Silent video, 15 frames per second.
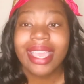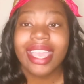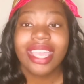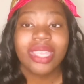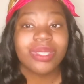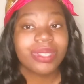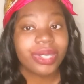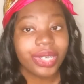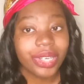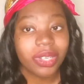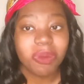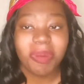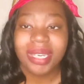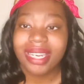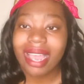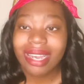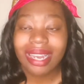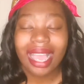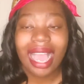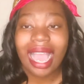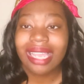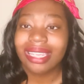is good.
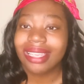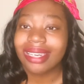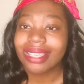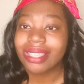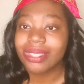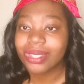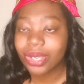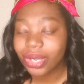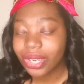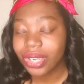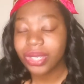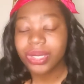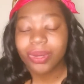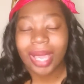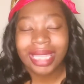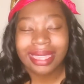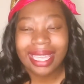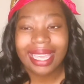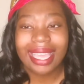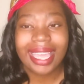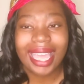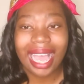Banana Island is good. So I
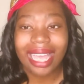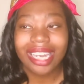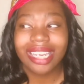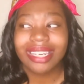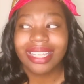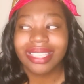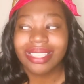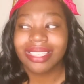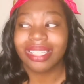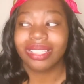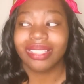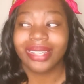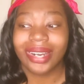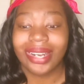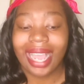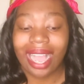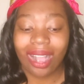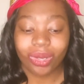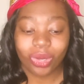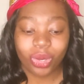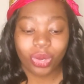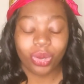think Ghana needs to learn
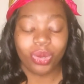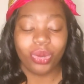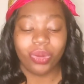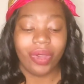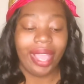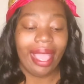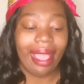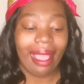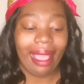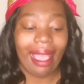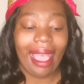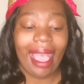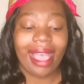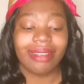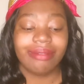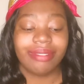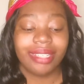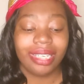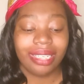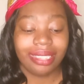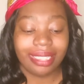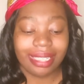how to have
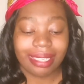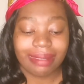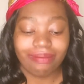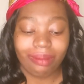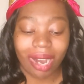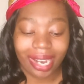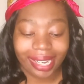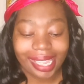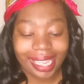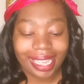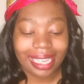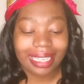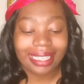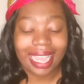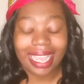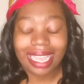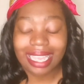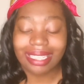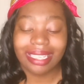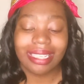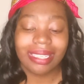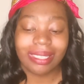this market that
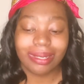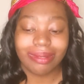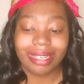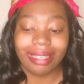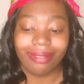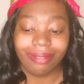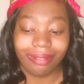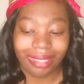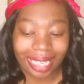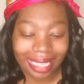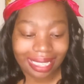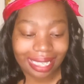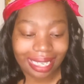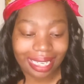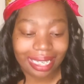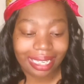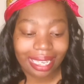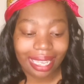isn't so inflated